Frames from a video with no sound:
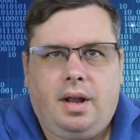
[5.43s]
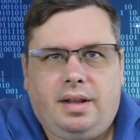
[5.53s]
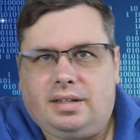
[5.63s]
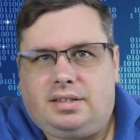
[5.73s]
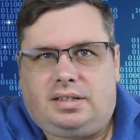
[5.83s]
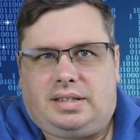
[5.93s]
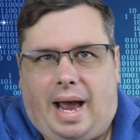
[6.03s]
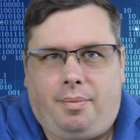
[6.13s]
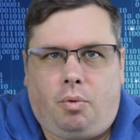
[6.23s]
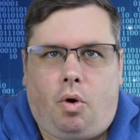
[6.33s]
This is
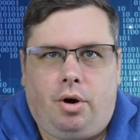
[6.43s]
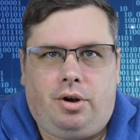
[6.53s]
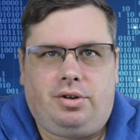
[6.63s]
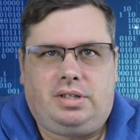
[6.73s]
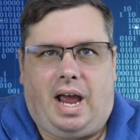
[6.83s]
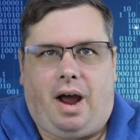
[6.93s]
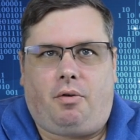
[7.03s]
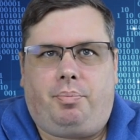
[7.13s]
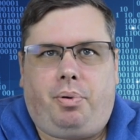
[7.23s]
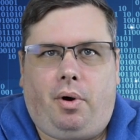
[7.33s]
Cyber War News Now,
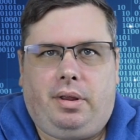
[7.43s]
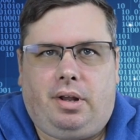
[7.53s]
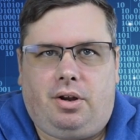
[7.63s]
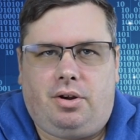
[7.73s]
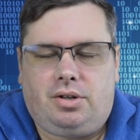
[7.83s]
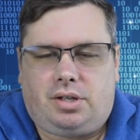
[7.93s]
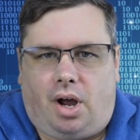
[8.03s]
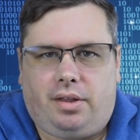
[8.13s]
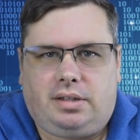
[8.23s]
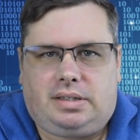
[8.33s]
reporting the news
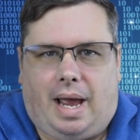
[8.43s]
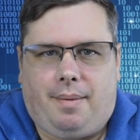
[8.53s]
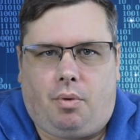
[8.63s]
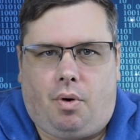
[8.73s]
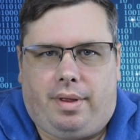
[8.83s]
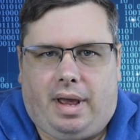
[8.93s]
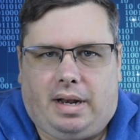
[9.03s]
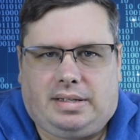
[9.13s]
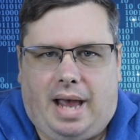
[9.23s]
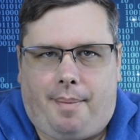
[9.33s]
on the cyber war that
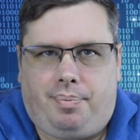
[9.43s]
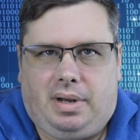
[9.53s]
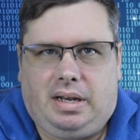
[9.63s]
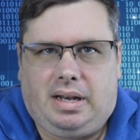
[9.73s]
is happening